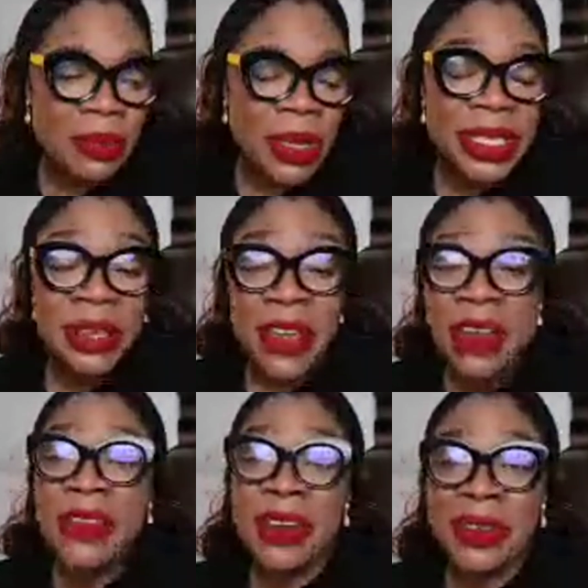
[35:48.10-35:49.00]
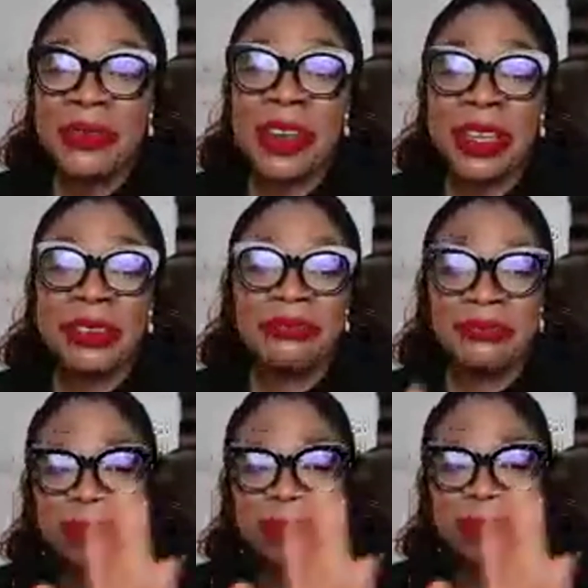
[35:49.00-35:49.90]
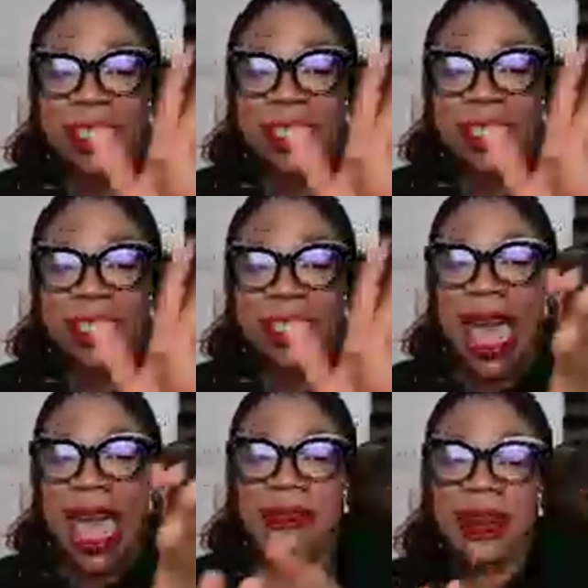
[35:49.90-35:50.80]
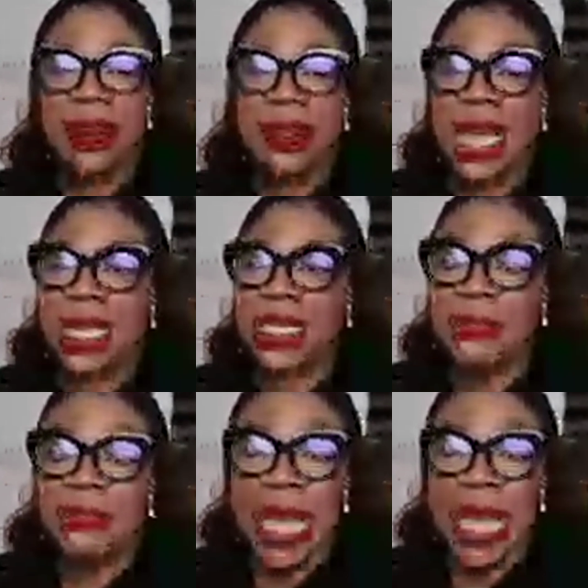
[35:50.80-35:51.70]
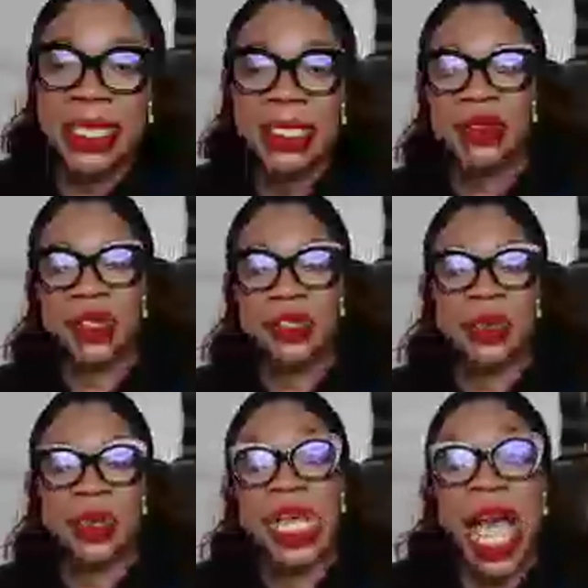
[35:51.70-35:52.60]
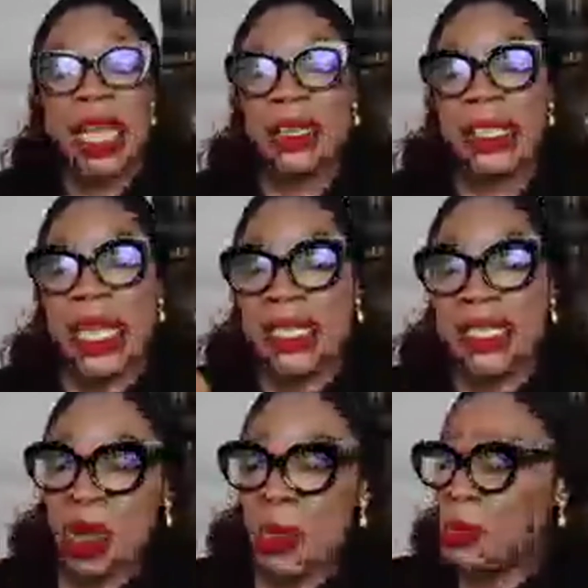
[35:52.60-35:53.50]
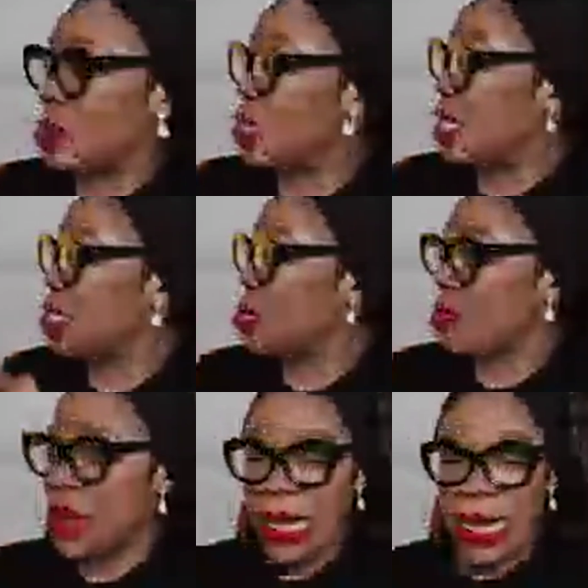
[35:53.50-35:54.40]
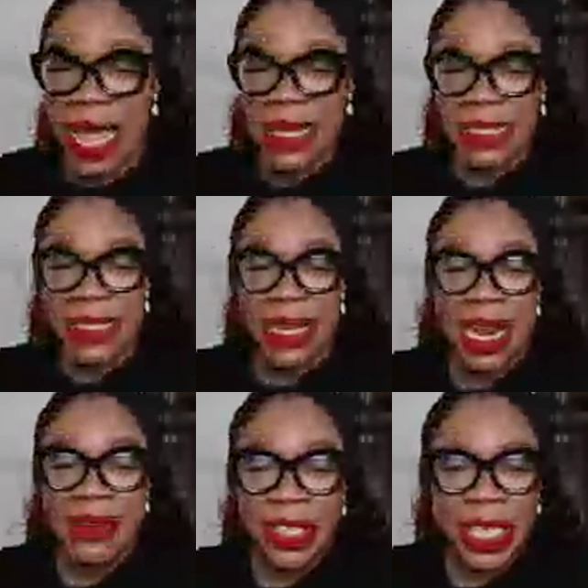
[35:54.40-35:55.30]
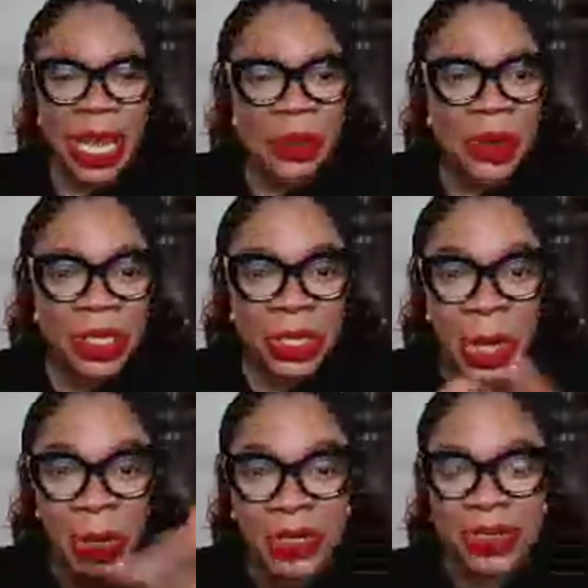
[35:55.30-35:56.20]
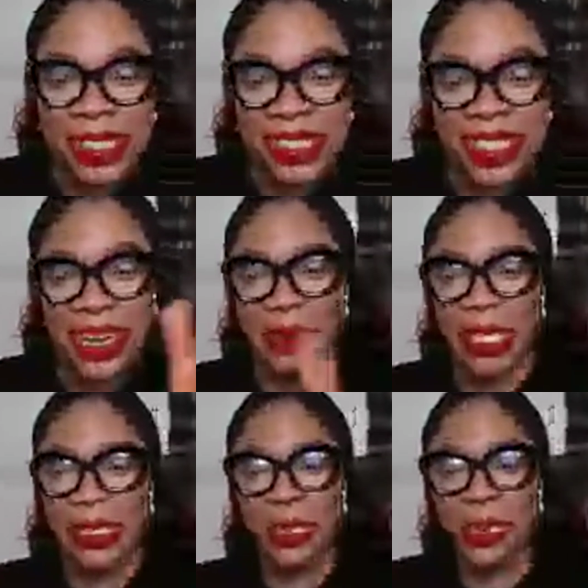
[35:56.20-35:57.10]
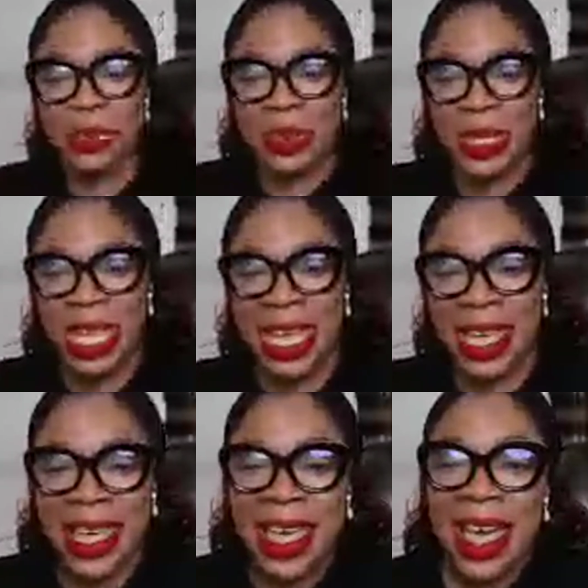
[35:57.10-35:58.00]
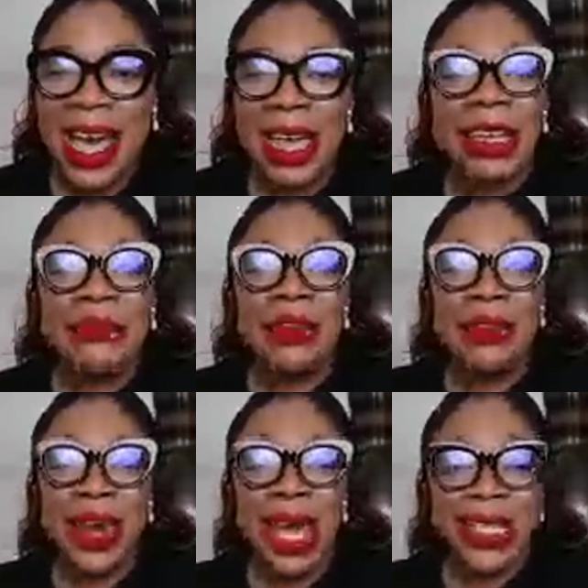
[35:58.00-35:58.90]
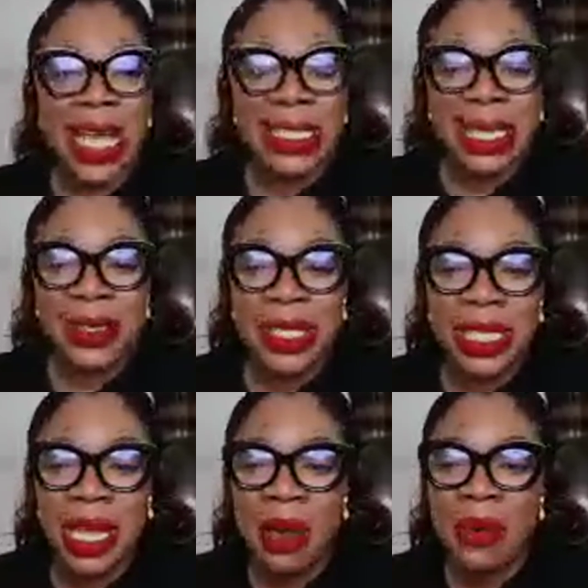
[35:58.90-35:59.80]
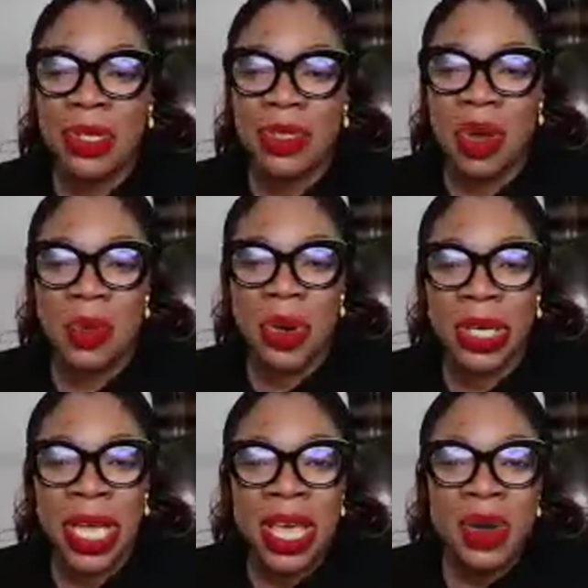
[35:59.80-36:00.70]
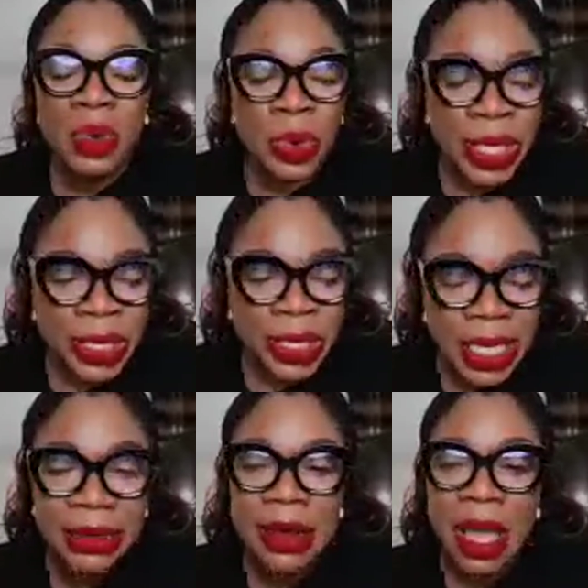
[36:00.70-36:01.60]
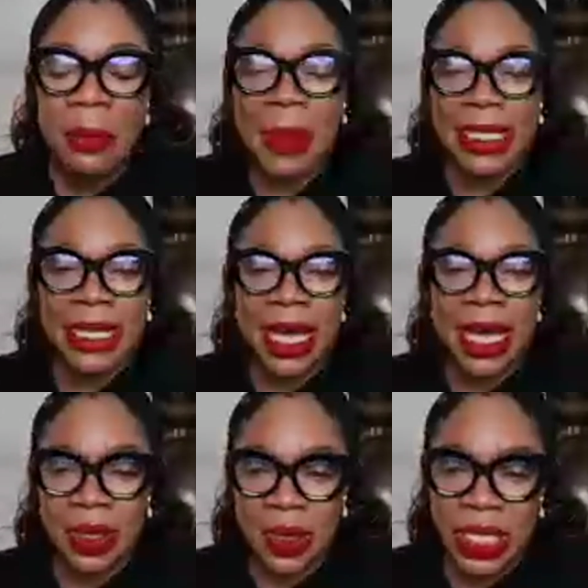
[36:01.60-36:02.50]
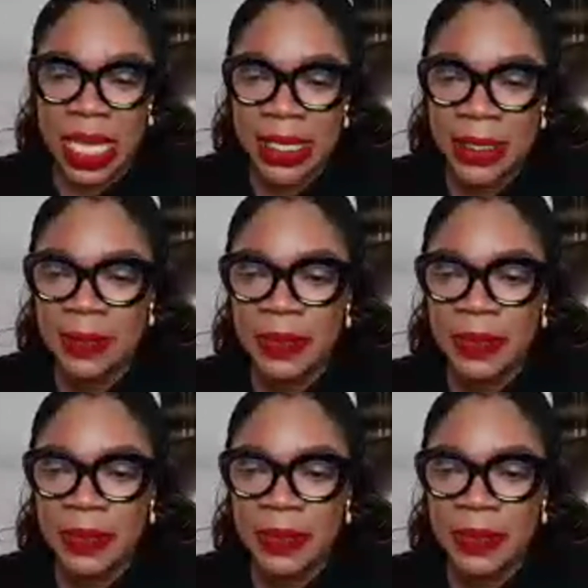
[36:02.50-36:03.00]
It's a very, very, very scattered live because I didn't plan this video. I just set it up to set up my lighting and everything. I was shocked to see that there were 2 people here. I'm even more excited to see that it was someone within my target audience.